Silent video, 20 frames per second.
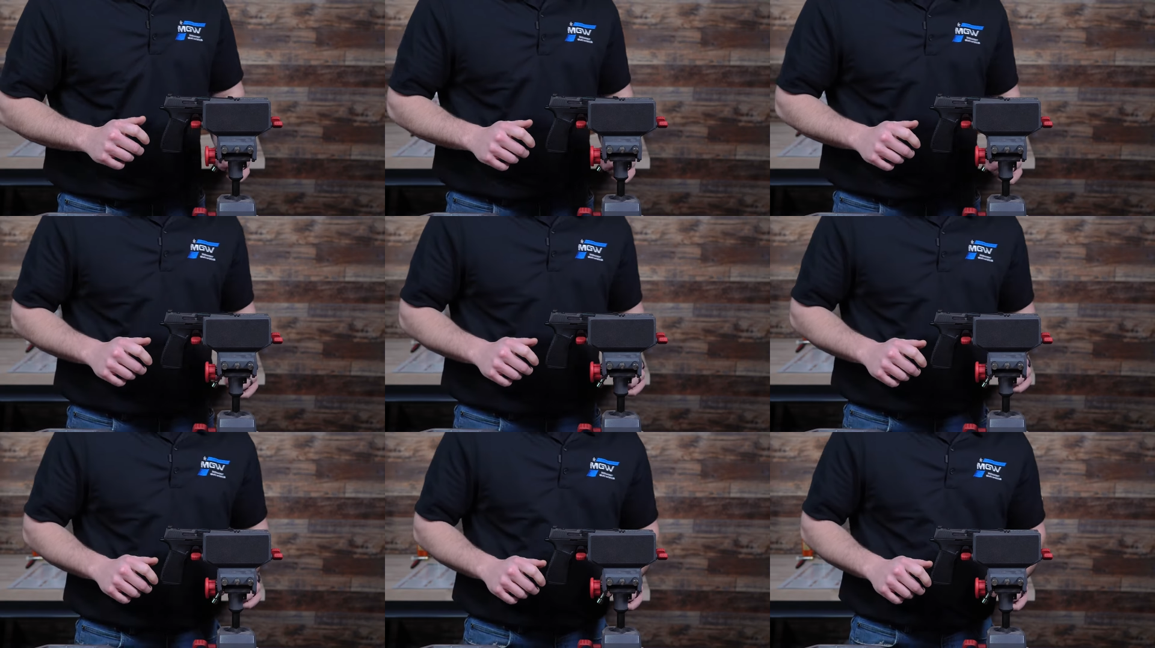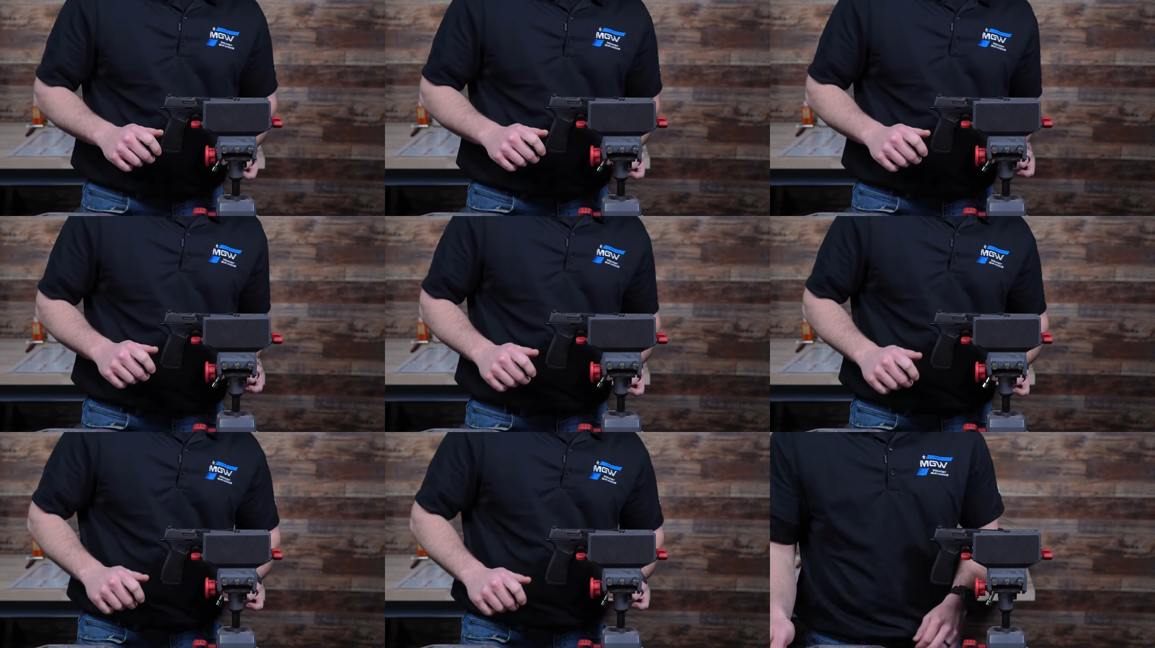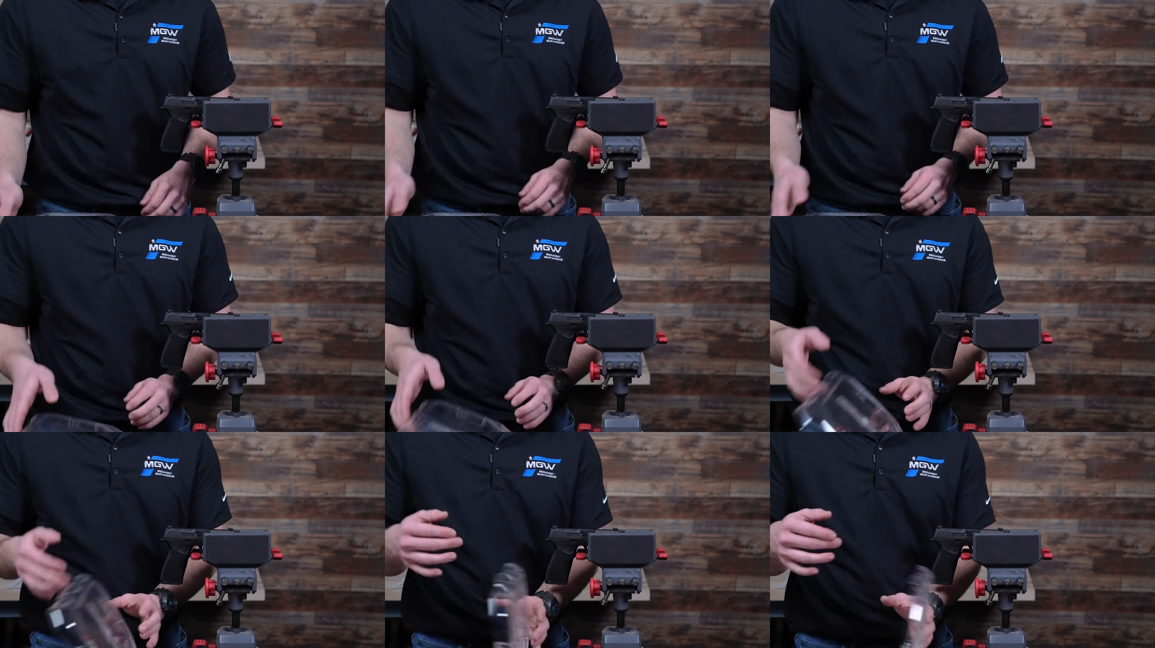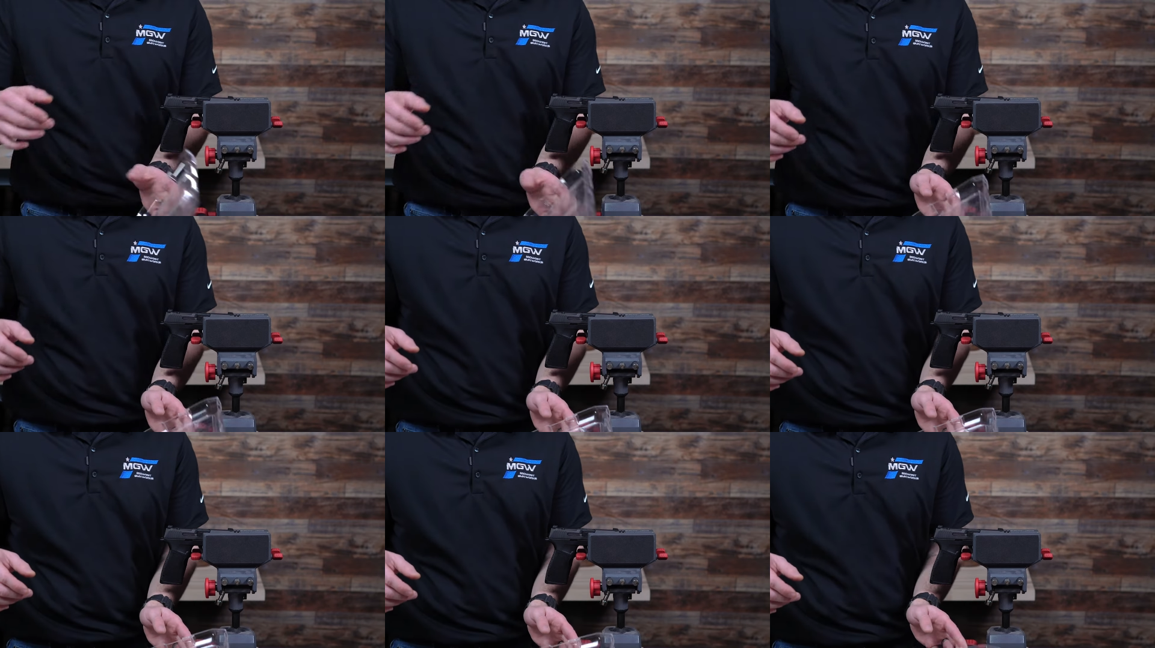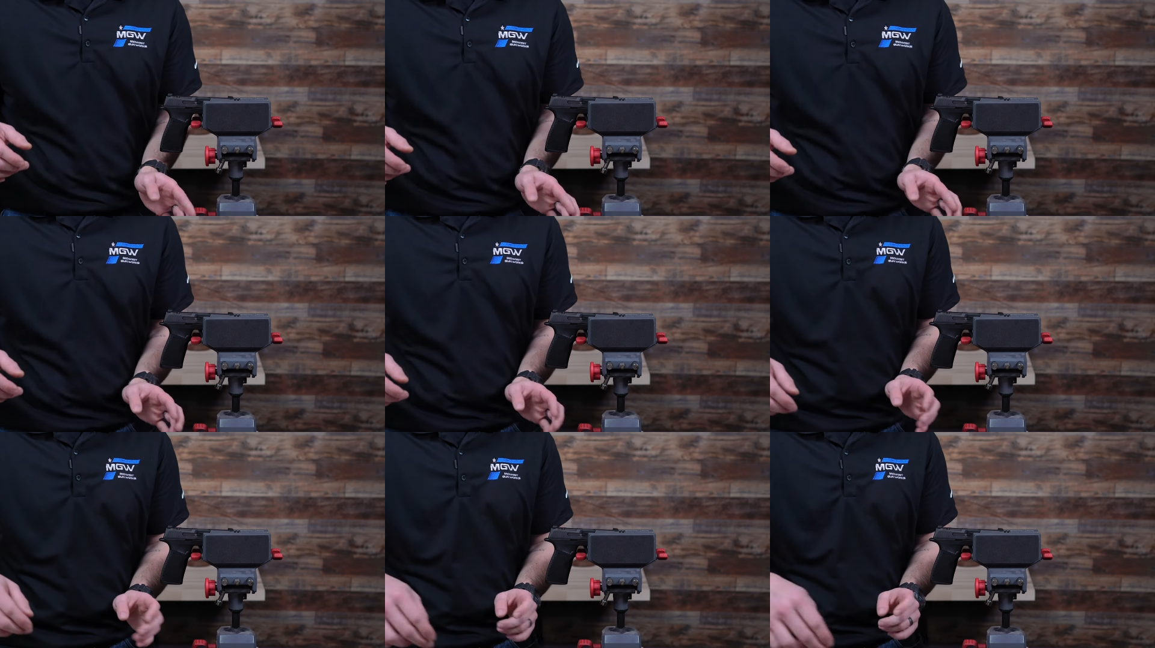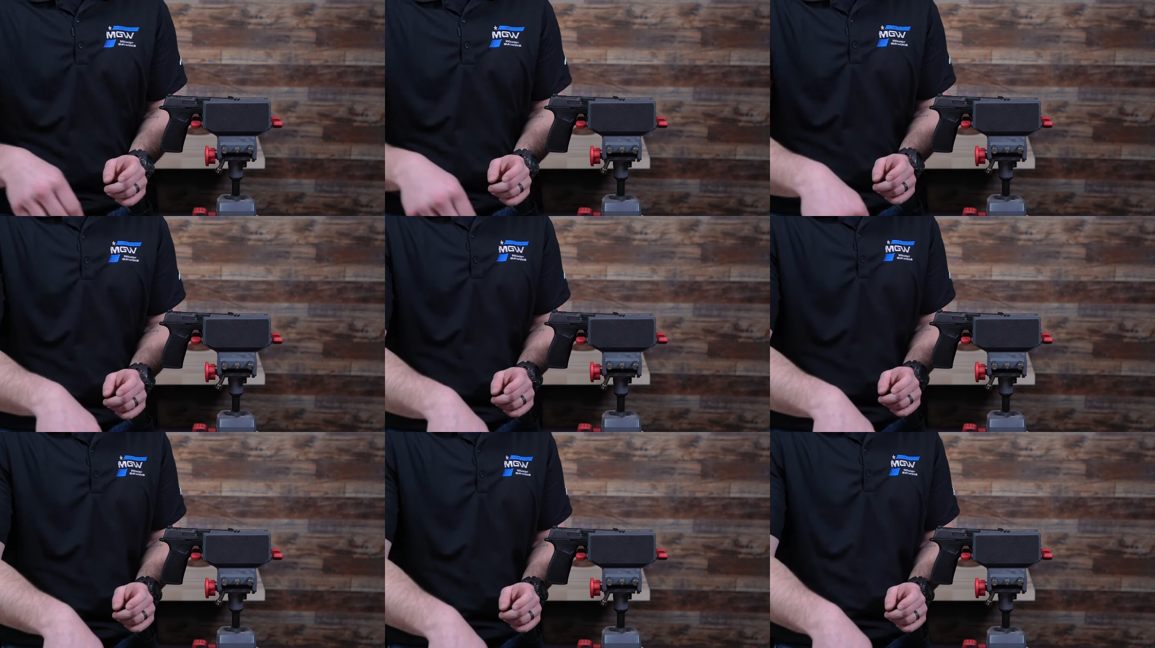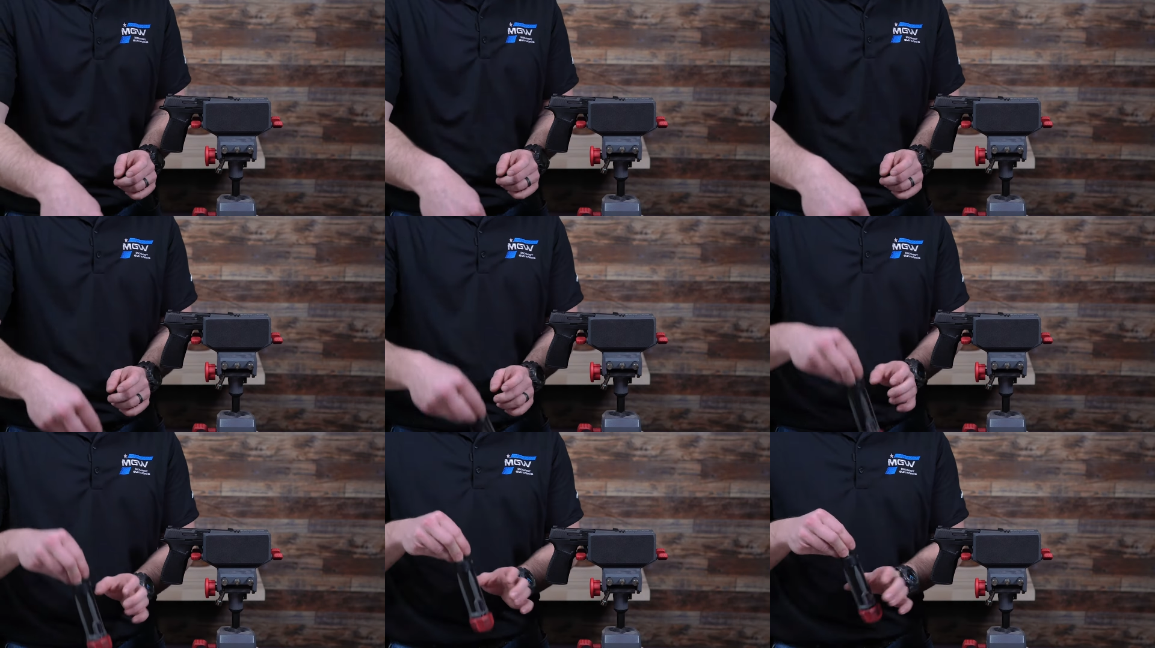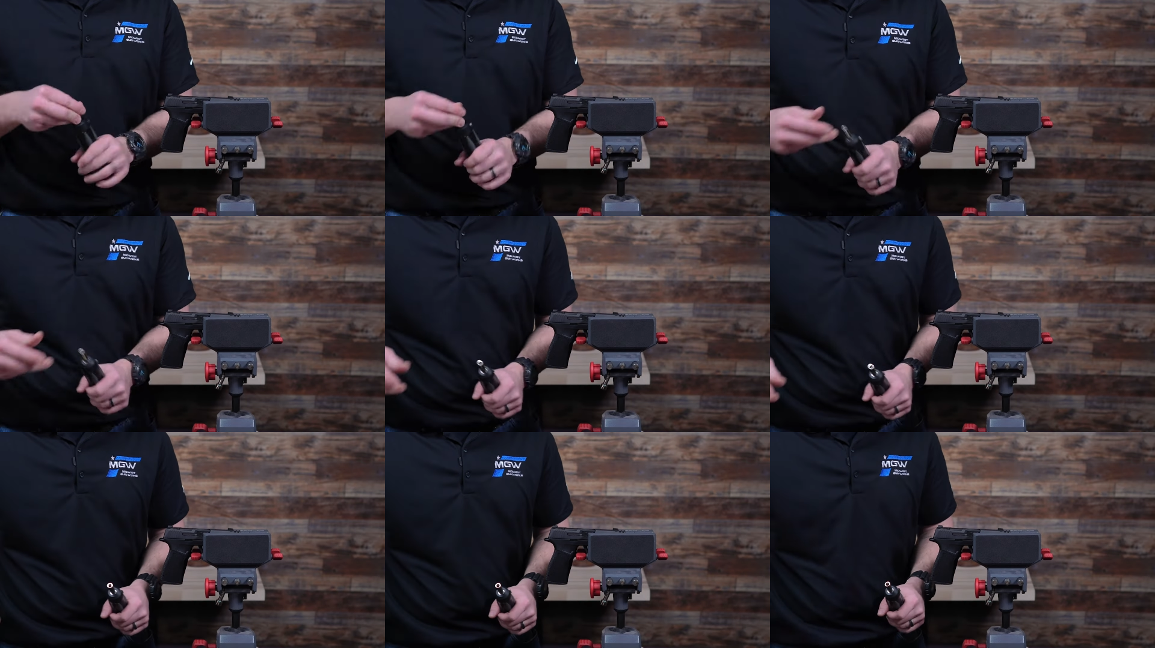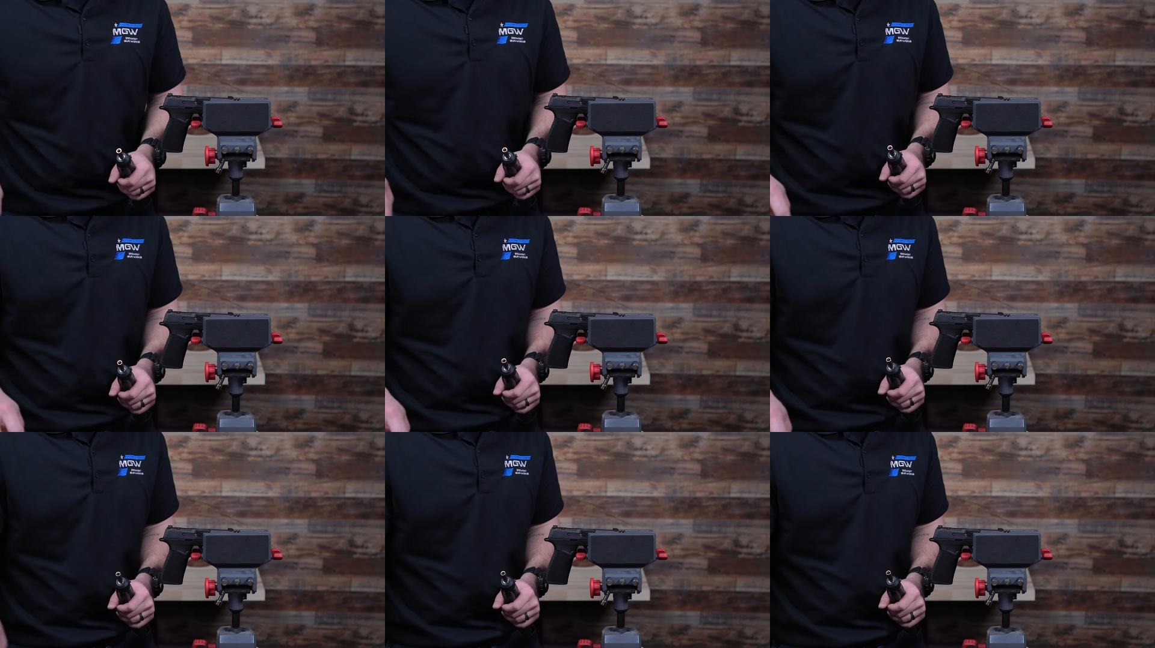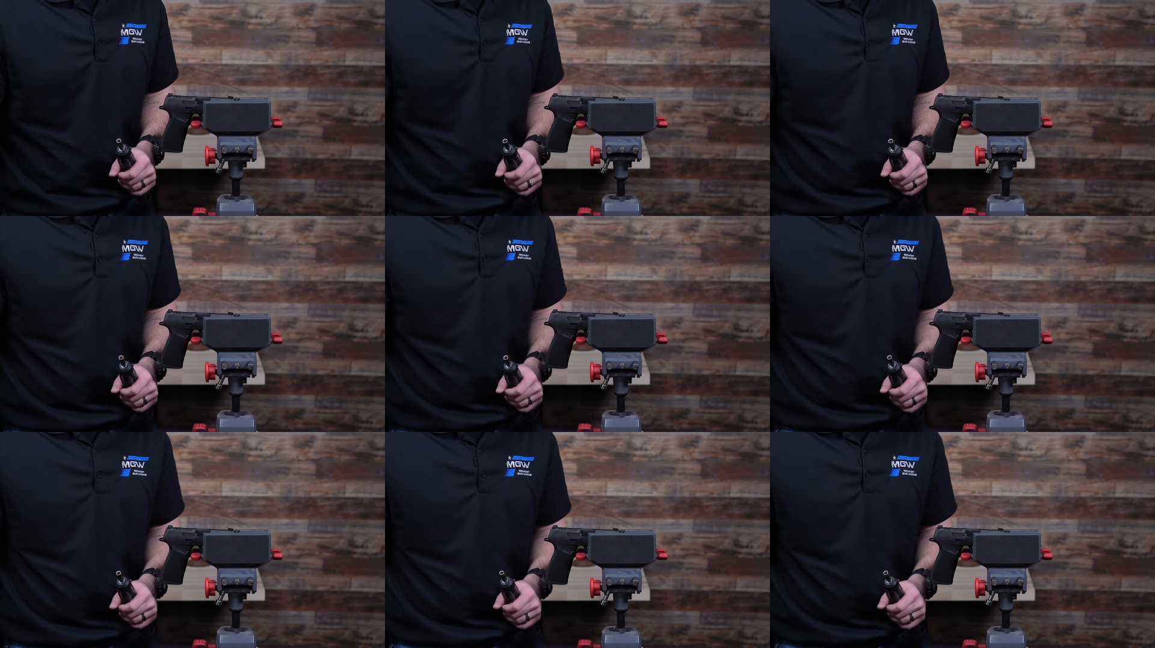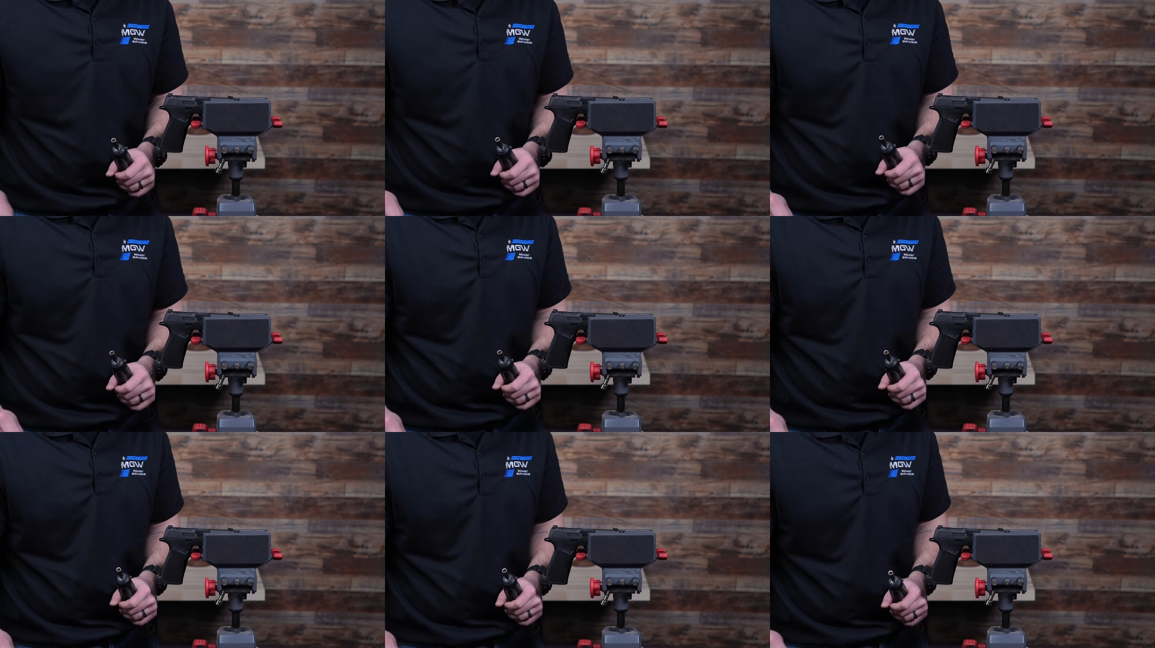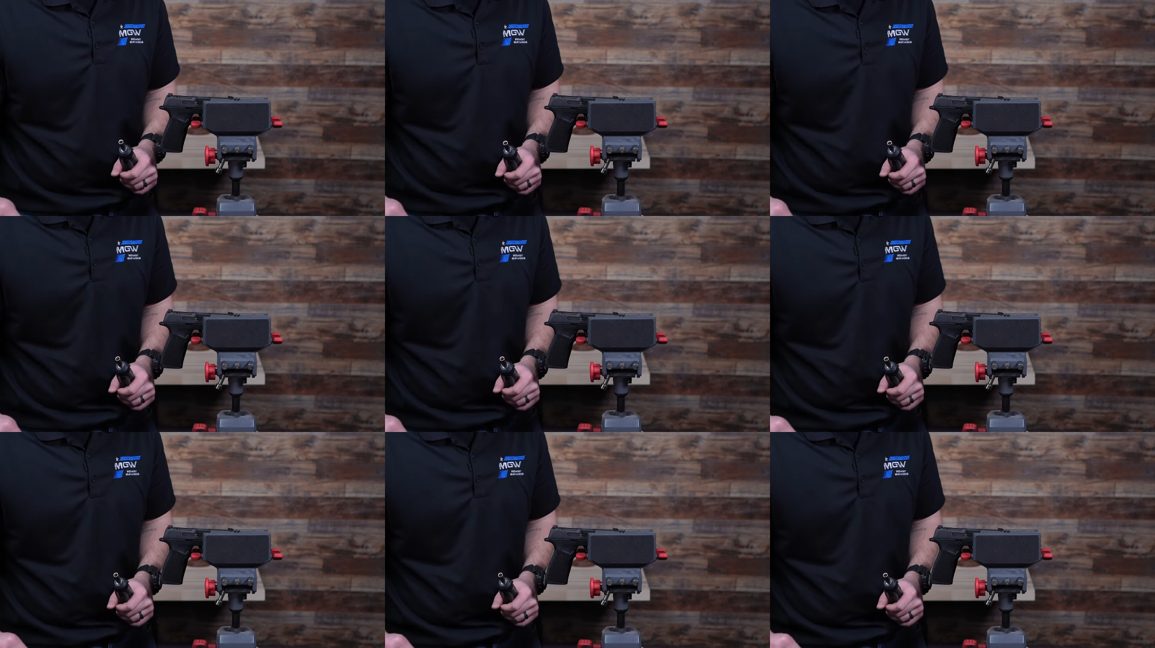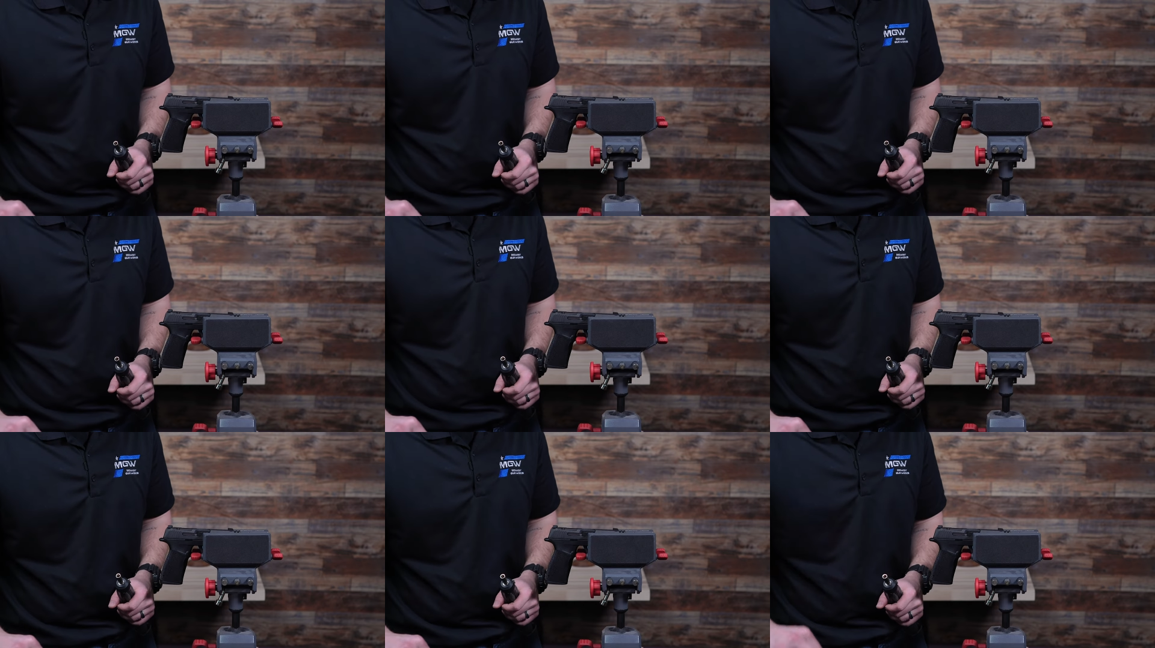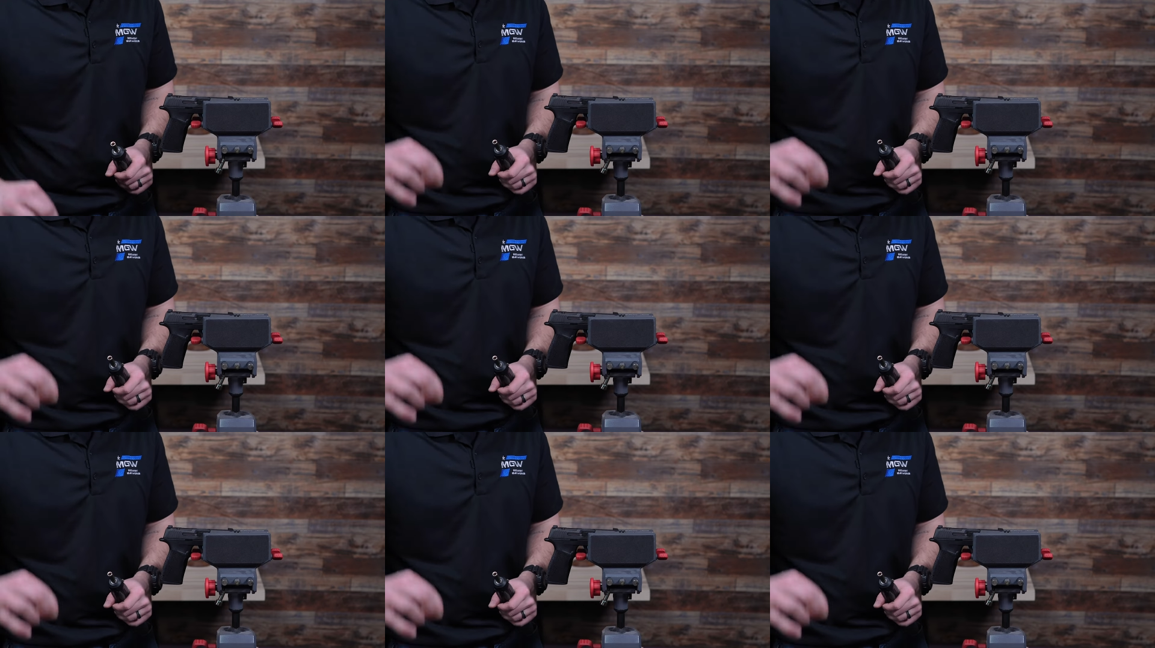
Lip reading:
(no speaker visible)